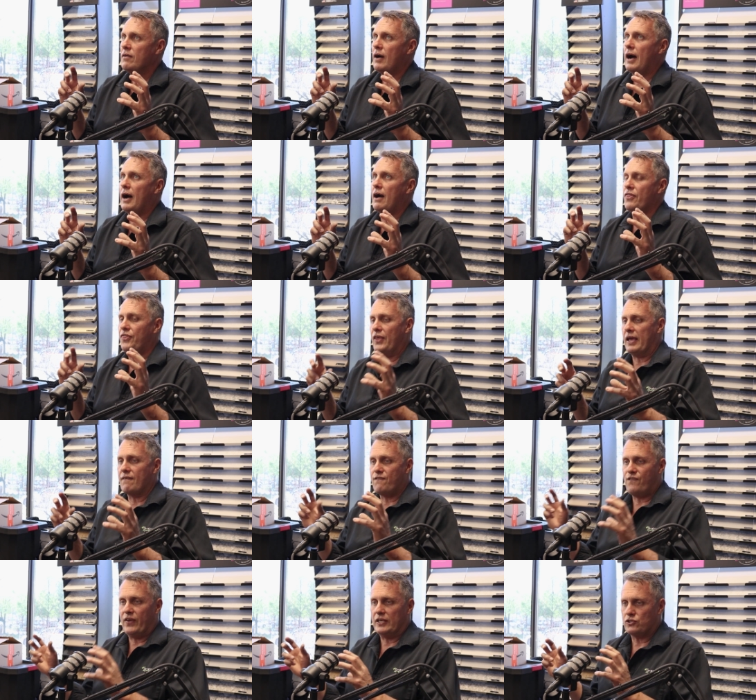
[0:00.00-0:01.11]
uh, thing
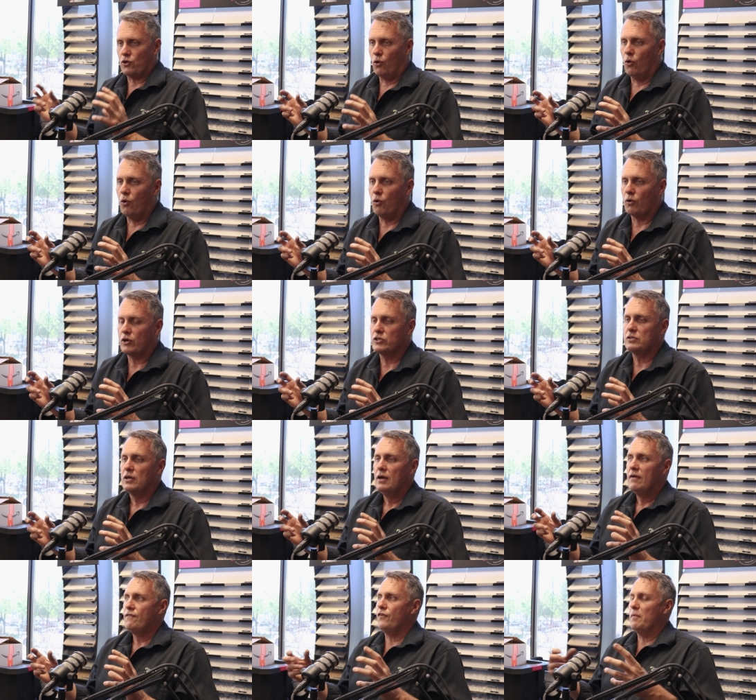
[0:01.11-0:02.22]
fits all. Because
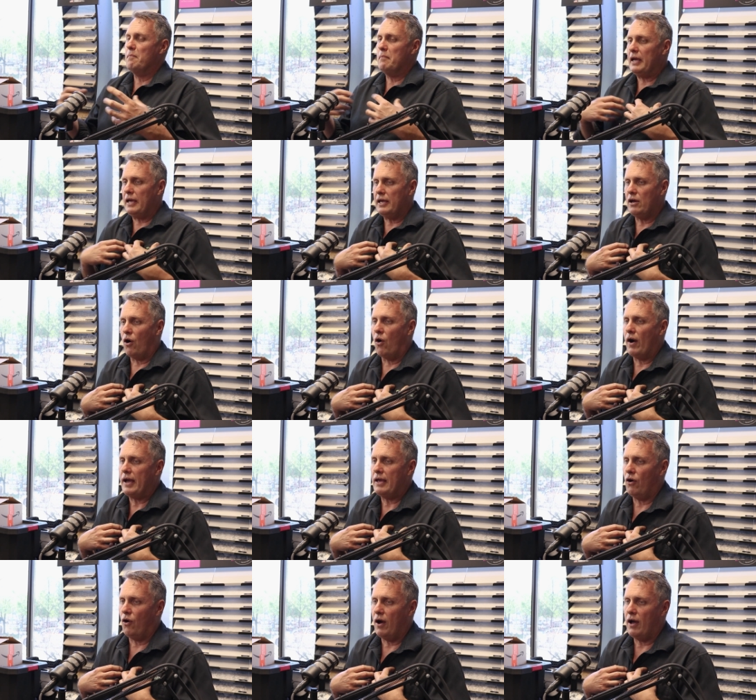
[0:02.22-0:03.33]
for me,
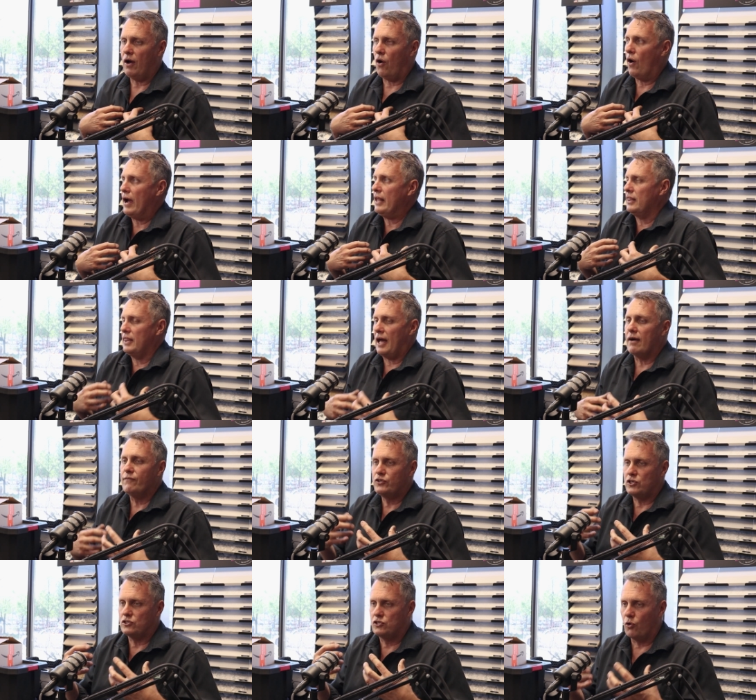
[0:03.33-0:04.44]
I, I I
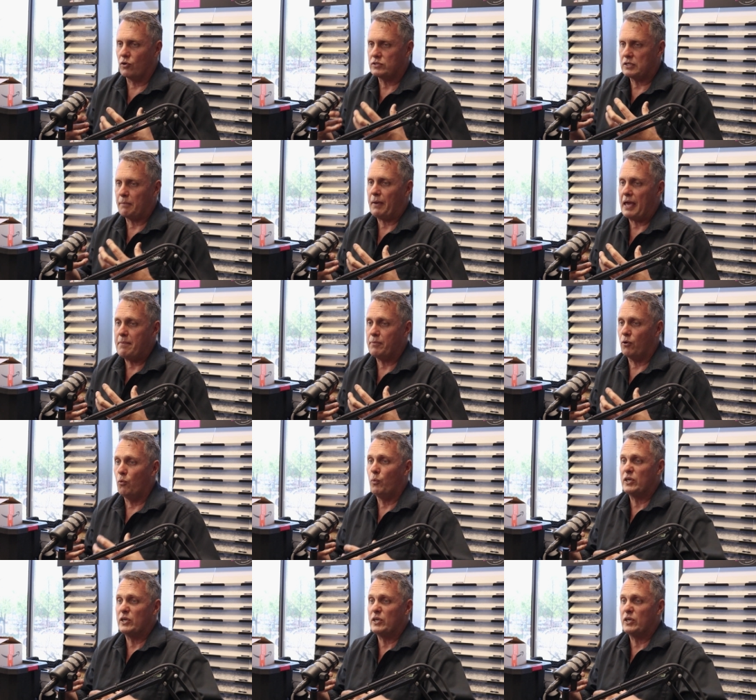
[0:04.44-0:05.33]
love to talk to people,